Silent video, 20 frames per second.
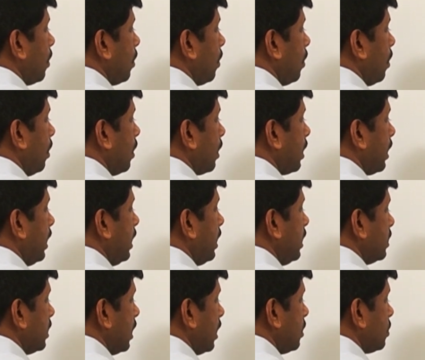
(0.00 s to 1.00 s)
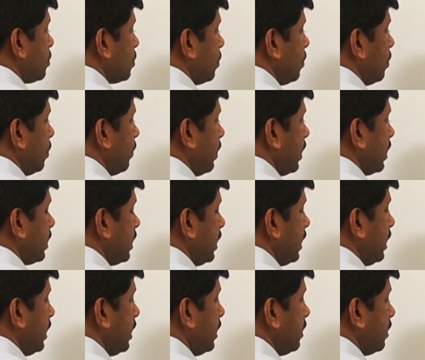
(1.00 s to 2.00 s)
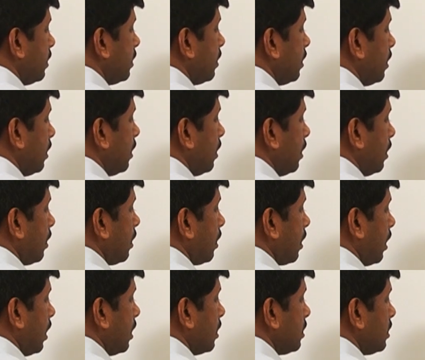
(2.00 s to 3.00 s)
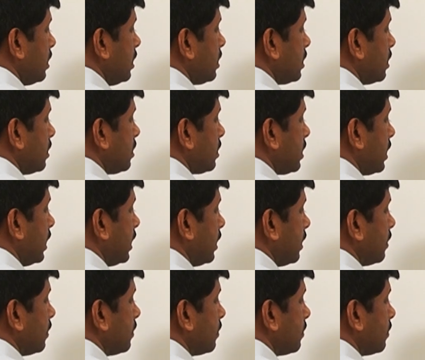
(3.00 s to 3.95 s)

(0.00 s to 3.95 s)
Or it is also known as the transition state.